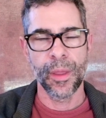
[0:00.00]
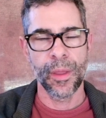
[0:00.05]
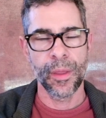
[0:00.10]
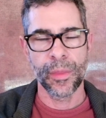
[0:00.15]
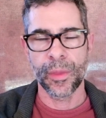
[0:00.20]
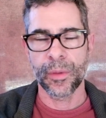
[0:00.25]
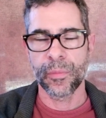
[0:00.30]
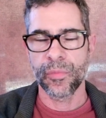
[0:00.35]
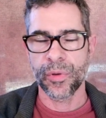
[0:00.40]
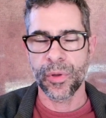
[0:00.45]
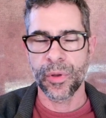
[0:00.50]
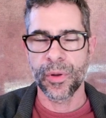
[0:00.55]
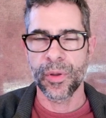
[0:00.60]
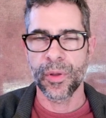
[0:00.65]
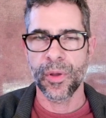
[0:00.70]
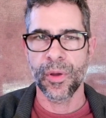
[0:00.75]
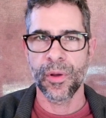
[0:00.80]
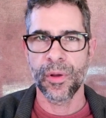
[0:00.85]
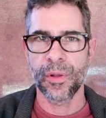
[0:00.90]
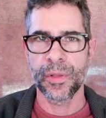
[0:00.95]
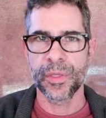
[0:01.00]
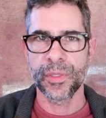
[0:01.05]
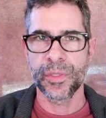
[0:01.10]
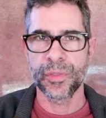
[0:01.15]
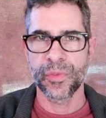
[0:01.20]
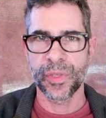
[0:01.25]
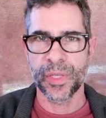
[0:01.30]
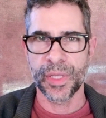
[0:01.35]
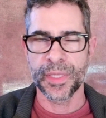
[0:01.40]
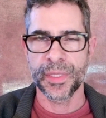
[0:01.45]
The protocol is
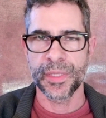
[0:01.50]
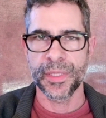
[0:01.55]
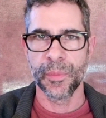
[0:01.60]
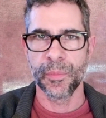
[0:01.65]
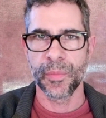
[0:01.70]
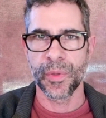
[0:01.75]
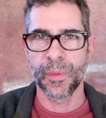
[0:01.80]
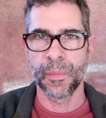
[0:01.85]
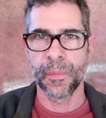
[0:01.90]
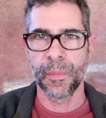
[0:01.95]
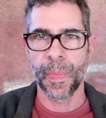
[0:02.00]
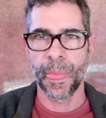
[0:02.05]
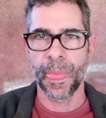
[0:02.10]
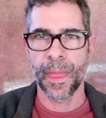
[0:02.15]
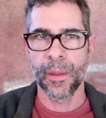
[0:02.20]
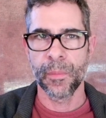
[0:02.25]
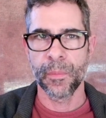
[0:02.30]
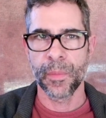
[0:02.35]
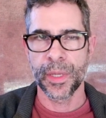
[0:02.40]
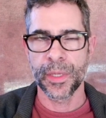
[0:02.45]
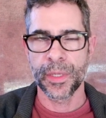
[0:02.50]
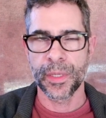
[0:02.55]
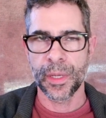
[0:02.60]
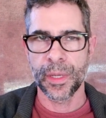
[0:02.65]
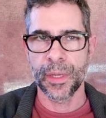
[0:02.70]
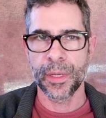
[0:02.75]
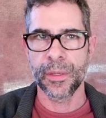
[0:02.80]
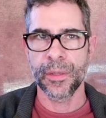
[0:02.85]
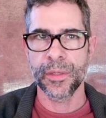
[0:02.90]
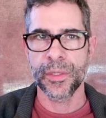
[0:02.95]
really simple. But to
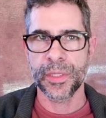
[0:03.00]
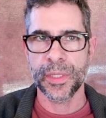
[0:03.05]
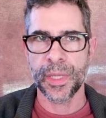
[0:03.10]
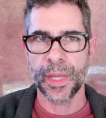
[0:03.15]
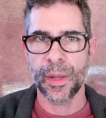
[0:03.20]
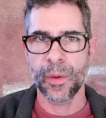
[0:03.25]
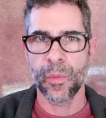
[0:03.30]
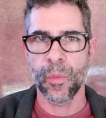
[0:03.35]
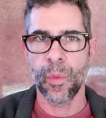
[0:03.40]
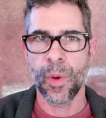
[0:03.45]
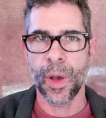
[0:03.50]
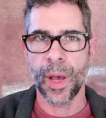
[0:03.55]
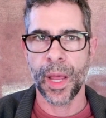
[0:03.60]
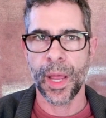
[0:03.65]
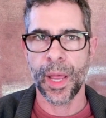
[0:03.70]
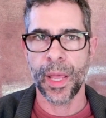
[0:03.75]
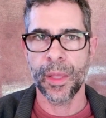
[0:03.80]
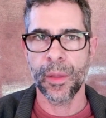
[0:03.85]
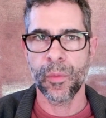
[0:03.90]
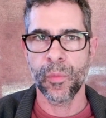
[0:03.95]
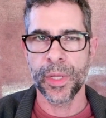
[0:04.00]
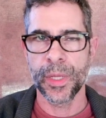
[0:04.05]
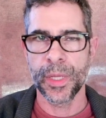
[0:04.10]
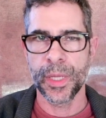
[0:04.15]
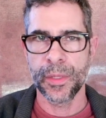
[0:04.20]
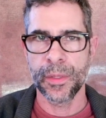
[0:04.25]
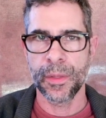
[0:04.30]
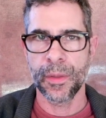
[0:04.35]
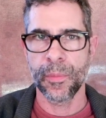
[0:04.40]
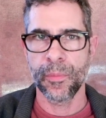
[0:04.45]
understand why we
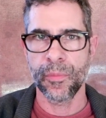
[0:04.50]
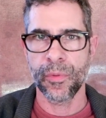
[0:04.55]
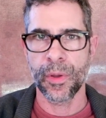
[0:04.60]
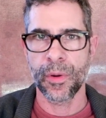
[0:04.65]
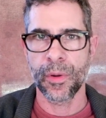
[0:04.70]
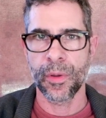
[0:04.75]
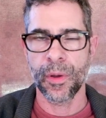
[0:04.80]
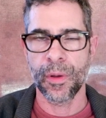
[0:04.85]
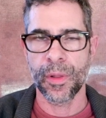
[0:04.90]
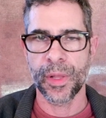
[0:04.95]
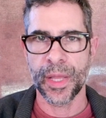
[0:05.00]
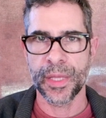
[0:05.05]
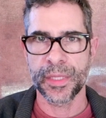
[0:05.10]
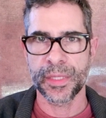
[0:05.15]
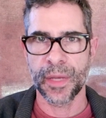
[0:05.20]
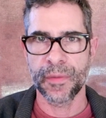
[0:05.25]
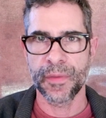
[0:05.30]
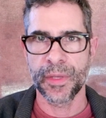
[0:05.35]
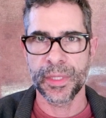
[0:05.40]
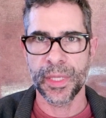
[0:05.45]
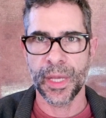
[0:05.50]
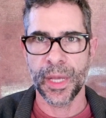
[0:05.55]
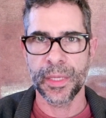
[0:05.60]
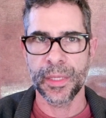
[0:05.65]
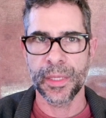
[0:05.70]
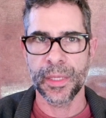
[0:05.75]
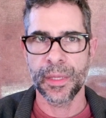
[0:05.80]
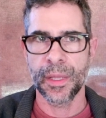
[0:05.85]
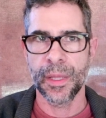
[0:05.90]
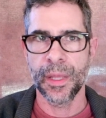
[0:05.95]
need the protocol as I've designed
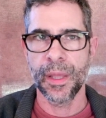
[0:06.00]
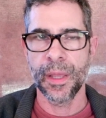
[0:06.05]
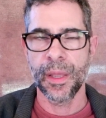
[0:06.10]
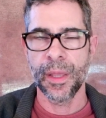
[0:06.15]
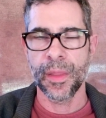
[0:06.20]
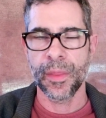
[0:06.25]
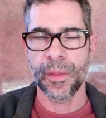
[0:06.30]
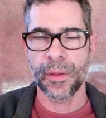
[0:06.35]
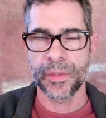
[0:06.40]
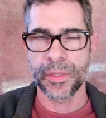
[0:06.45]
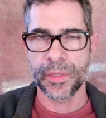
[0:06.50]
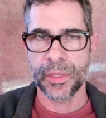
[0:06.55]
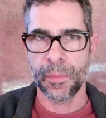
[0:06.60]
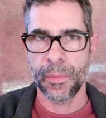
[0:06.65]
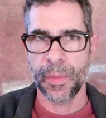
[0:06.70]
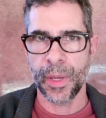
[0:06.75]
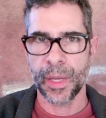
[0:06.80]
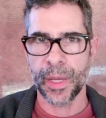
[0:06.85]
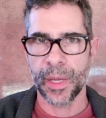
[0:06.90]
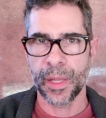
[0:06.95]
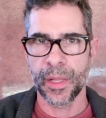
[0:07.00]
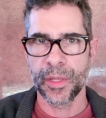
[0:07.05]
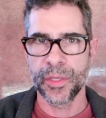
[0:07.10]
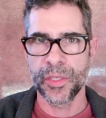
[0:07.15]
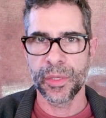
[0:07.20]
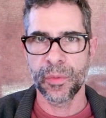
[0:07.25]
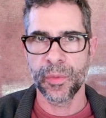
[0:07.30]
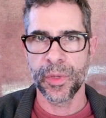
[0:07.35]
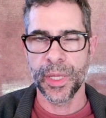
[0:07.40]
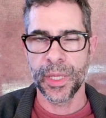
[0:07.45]
it, there is some
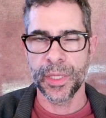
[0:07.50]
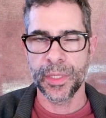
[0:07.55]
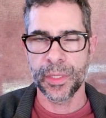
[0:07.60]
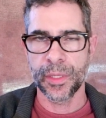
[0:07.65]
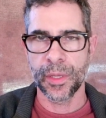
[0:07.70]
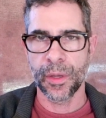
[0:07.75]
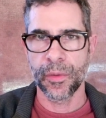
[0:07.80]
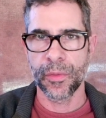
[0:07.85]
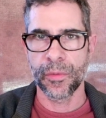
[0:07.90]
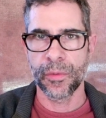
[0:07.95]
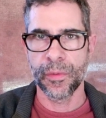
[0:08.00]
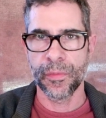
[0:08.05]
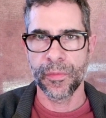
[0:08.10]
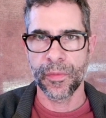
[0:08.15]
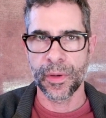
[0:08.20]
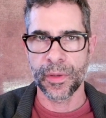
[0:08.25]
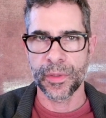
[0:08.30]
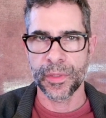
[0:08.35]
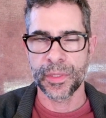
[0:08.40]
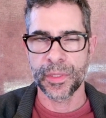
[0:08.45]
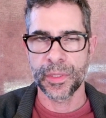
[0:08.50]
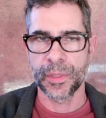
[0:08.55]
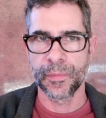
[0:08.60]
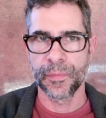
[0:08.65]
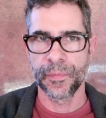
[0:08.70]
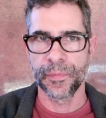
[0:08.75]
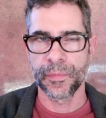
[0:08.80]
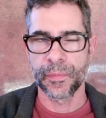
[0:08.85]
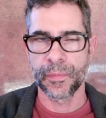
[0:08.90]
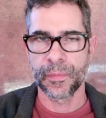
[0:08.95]
biology we need to go through first.
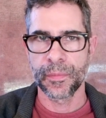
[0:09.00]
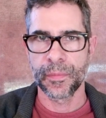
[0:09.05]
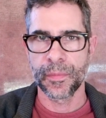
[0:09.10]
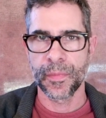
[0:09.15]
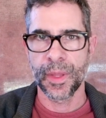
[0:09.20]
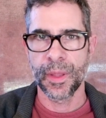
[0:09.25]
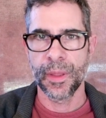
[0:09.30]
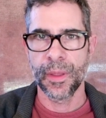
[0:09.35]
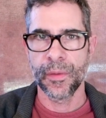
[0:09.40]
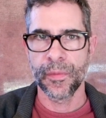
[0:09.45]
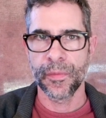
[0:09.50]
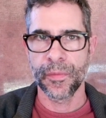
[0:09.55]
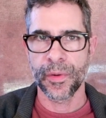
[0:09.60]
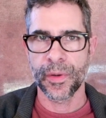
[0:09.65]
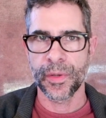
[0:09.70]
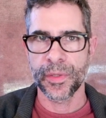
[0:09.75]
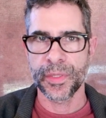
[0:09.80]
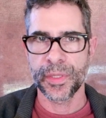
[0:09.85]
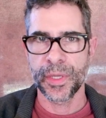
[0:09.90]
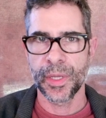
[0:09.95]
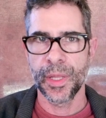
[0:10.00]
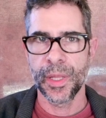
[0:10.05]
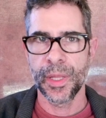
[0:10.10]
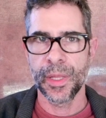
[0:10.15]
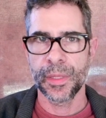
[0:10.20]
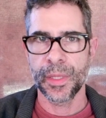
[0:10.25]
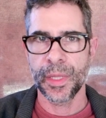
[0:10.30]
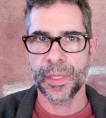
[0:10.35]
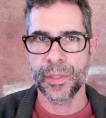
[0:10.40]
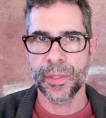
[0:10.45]
First,
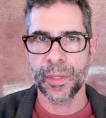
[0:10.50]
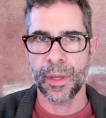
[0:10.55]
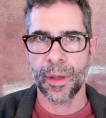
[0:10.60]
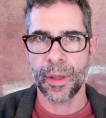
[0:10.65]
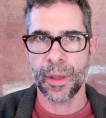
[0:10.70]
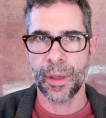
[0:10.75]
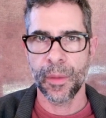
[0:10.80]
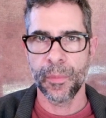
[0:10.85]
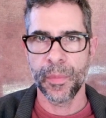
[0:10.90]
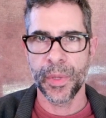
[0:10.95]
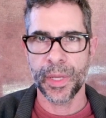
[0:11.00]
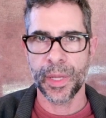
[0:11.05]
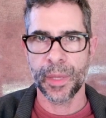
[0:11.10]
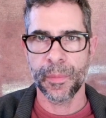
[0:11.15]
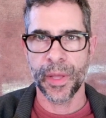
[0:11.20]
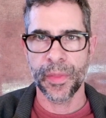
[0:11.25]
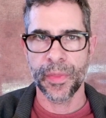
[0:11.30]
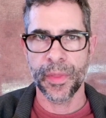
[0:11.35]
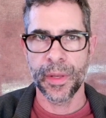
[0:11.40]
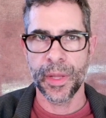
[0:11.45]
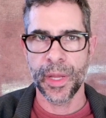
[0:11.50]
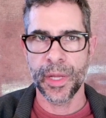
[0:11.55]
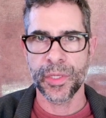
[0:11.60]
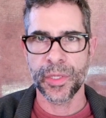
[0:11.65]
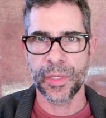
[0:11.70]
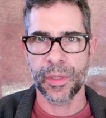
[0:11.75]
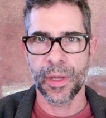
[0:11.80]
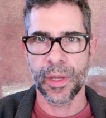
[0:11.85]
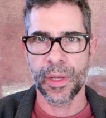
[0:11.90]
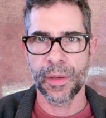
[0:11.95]
let's talk a bit about the
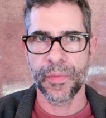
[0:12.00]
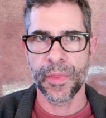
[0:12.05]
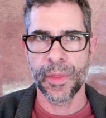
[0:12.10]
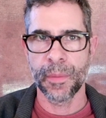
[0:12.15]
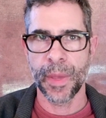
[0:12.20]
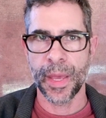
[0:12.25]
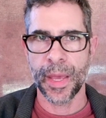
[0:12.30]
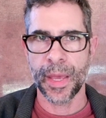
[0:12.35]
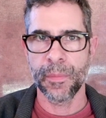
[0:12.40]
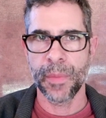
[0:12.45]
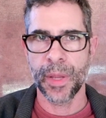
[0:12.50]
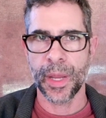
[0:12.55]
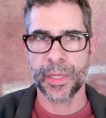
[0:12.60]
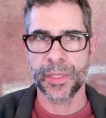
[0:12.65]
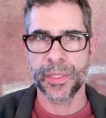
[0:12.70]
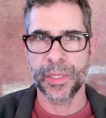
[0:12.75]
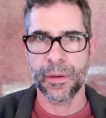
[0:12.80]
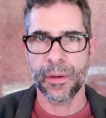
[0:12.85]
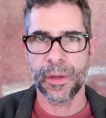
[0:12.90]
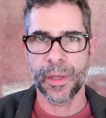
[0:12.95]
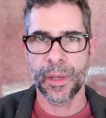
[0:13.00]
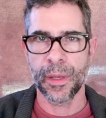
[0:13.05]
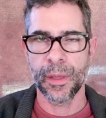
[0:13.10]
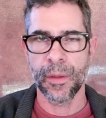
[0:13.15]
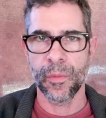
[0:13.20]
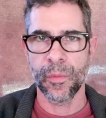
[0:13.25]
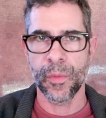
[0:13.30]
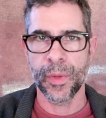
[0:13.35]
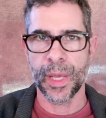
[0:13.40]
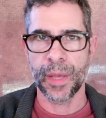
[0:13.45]
nature of the bad bacteria
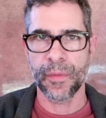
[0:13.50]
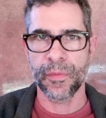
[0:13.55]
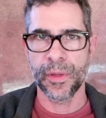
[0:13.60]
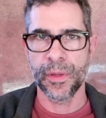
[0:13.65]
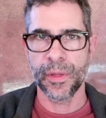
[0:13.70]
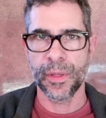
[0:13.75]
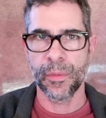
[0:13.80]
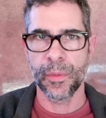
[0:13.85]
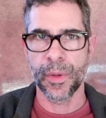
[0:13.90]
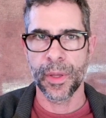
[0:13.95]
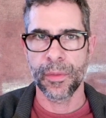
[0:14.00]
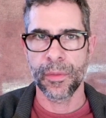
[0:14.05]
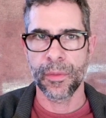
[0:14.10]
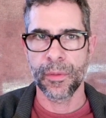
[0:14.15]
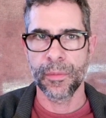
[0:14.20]
we have to deal with.